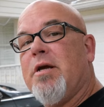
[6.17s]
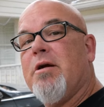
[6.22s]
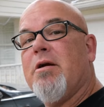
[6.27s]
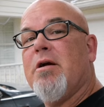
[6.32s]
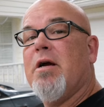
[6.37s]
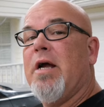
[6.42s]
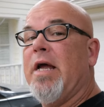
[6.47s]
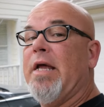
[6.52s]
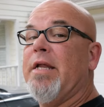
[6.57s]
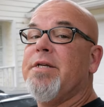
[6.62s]

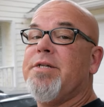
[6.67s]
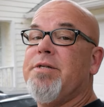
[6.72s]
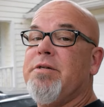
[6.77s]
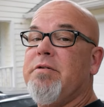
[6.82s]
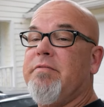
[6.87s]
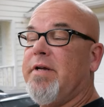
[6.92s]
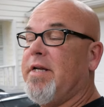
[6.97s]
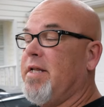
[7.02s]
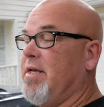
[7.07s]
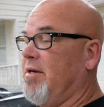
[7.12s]
here in
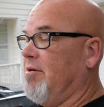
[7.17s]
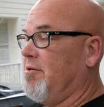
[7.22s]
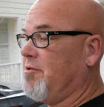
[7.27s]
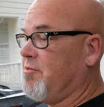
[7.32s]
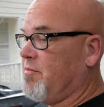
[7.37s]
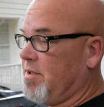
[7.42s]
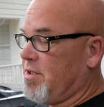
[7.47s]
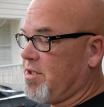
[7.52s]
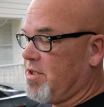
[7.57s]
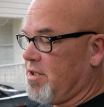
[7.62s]
two
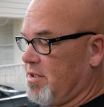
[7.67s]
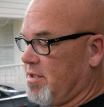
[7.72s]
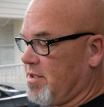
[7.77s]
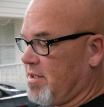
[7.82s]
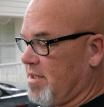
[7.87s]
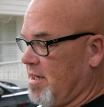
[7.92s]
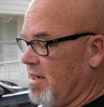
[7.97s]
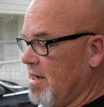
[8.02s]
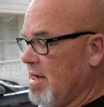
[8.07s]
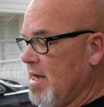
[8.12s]
videos, which
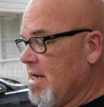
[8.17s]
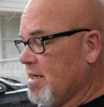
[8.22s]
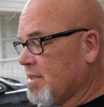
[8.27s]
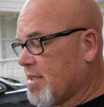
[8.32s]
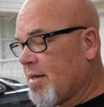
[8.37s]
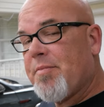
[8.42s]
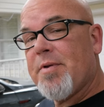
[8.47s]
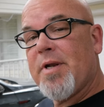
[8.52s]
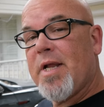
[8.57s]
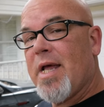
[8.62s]
is uh,
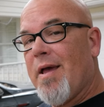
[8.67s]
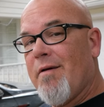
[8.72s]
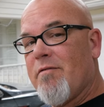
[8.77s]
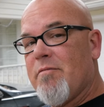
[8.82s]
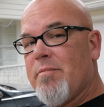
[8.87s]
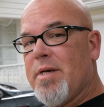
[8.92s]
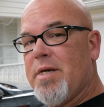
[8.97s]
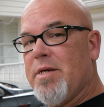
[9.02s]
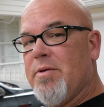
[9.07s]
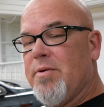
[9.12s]
something I
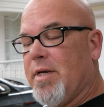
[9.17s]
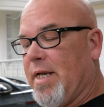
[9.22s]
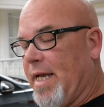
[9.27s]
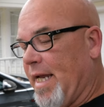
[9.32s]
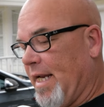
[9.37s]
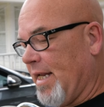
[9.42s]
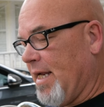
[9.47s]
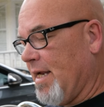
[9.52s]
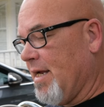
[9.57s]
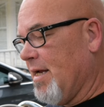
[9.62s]
haven't been doing
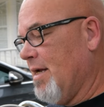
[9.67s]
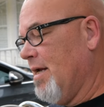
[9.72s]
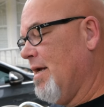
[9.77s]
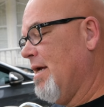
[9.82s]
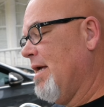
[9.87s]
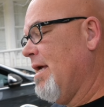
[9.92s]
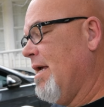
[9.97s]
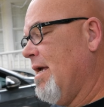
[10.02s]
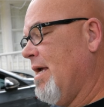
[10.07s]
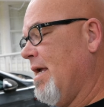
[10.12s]
lately.
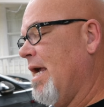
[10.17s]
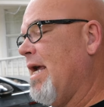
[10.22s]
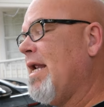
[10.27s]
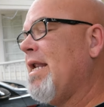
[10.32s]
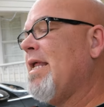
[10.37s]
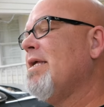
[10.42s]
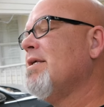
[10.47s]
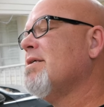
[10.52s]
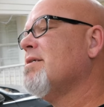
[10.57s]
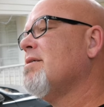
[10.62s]

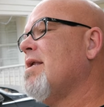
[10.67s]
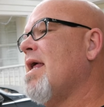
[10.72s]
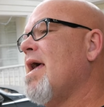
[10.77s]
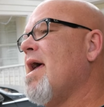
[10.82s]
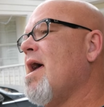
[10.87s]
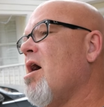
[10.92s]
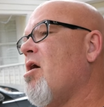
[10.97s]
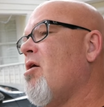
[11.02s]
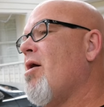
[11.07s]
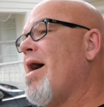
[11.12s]
It is
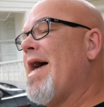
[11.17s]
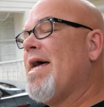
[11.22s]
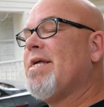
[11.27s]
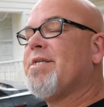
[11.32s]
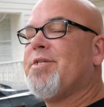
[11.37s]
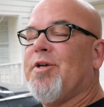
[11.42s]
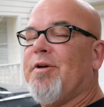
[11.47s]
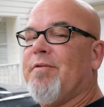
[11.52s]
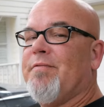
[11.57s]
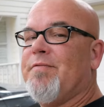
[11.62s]
now,
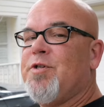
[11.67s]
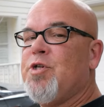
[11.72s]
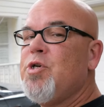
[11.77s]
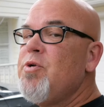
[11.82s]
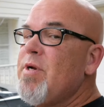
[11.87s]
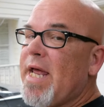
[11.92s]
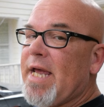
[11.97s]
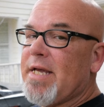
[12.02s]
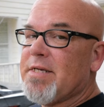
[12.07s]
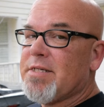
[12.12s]
as of
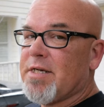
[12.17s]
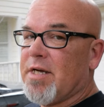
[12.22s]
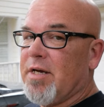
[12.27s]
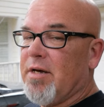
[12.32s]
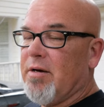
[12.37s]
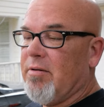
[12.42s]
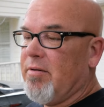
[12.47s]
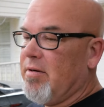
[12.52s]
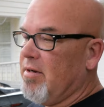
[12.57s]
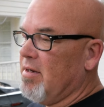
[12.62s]
two days
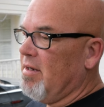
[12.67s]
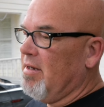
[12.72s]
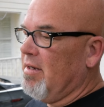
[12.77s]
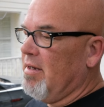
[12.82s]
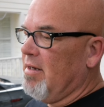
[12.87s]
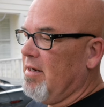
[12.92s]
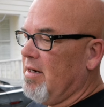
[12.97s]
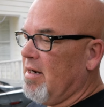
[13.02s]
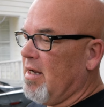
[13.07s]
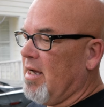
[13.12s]
ago,
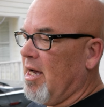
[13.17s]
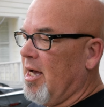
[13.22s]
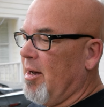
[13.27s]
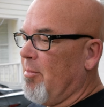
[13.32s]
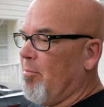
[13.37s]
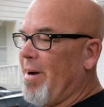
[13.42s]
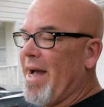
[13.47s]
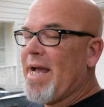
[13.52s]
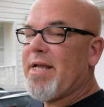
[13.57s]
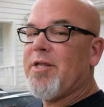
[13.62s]

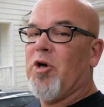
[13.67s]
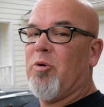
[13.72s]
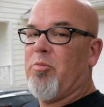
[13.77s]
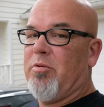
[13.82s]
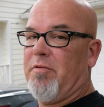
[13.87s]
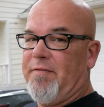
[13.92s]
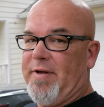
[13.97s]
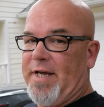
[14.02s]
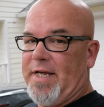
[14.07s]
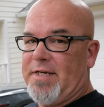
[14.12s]
uh,
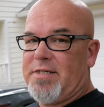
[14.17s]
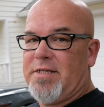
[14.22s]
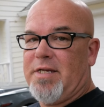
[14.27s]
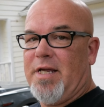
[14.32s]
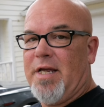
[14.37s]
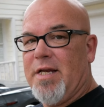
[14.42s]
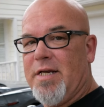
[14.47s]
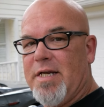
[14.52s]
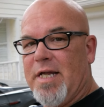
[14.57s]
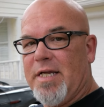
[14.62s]

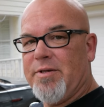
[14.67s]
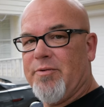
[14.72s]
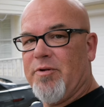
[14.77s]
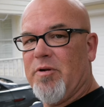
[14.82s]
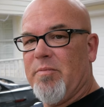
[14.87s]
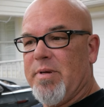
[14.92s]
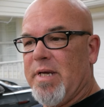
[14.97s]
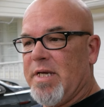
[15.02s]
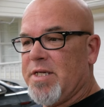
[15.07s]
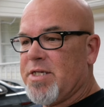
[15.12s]
Biketoberfest in
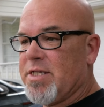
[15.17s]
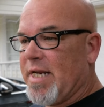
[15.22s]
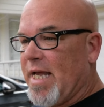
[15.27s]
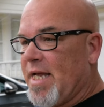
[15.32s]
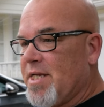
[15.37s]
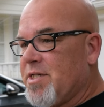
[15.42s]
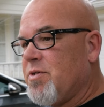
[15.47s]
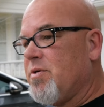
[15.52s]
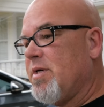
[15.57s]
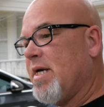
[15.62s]
Daytona Beach. And
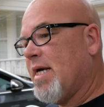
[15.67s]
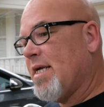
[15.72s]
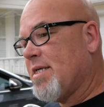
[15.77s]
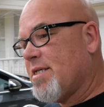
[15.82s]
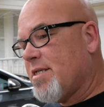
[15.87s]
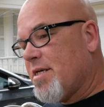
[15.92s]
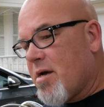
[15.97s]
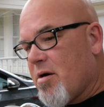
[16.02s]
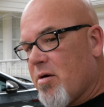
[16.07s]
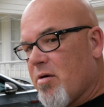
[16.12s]
as you
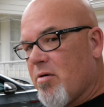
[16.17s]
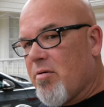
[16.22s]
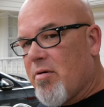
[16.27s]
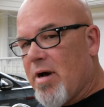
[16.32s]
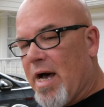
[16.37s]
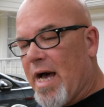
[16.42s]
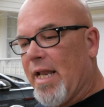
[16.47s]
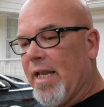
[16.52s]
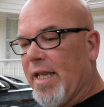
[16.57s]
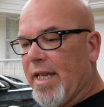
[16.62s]
guys
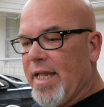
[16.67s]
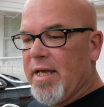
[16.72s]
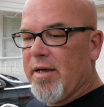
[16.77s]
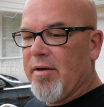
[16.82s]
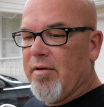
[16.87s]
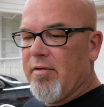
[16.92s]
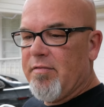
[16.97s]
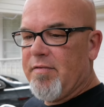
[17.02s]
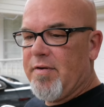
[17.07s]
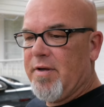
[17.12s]
know, I
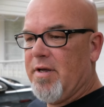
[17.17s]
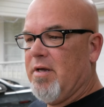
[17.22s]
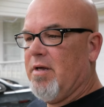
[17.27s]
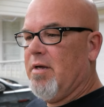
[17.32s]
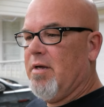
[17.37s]
live